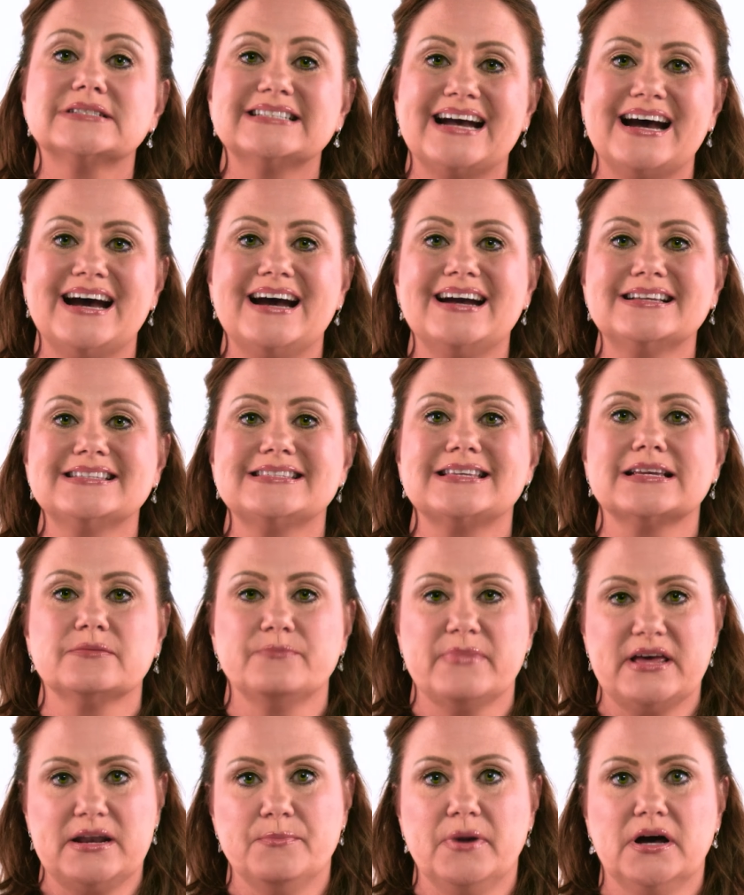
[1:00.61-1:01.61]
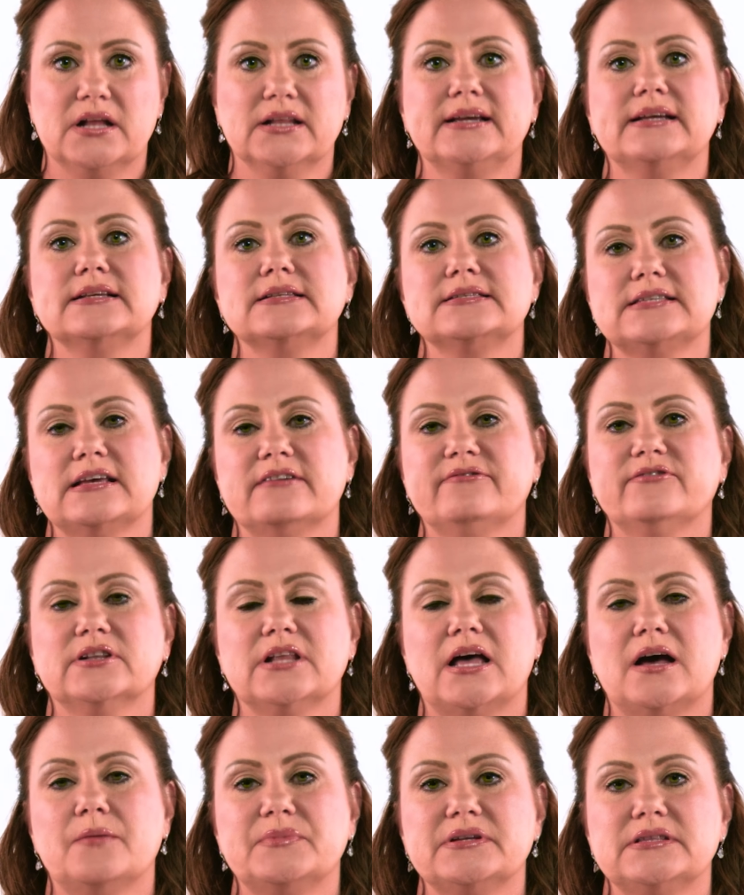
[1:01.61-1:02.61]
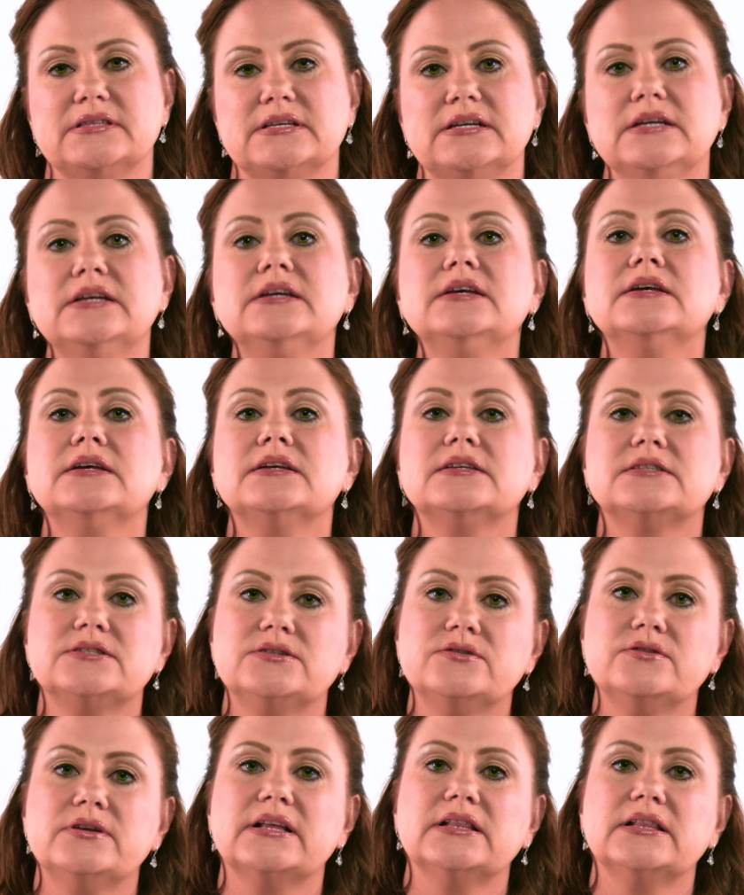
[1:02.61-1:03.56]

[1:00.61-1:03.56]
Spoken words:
toxic metabolic encephalopathy, is due to